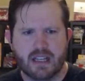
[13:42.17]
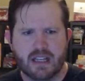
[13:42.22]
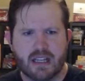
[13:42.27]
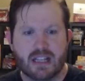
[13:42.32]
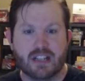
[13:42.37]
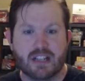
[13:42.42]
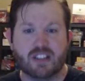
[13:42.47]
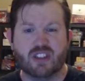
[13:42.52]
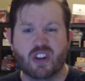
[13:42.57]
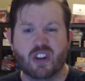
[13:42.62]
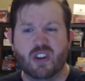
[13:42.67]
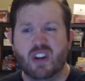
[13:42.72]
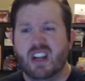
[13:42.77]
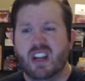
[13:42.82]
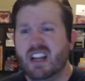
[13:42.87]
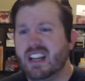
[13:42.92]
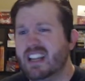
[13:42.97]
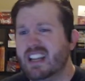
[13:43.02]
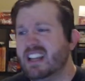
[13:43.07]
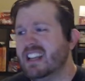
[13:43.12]
So
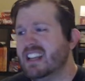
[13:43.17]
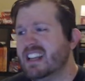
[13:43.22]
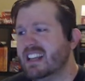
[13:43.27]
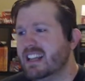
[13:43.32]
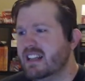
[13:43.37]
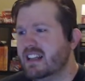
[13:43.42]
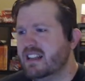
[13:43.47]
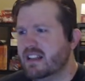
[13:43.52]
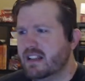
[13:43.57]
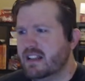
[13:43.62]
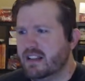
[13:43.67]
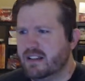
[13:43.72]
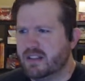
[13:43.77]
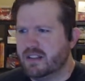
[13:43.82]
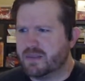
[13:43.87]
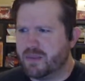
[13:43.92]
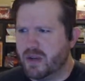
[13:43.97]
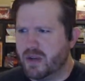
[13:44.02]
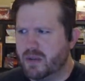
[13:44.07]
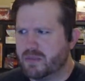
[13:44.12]

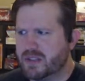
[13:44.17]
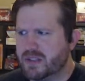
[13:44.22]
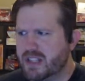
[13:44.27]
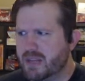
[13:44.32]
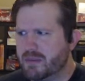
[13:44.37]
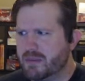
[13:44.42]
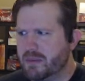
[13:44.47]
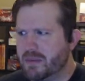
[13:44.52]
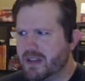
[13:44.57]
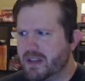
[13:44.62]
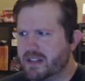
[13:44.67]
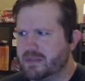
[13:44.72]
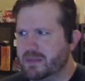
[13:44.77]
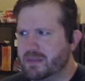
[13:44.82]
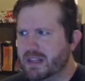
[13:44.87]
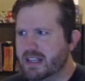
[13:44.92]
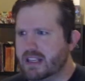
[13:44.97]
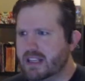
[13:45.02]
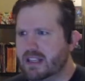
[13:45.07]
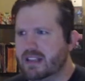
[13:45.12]
this problem statement makes
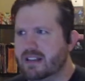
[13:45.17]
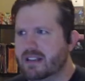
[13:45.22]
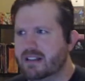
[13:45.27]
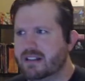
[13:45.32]
me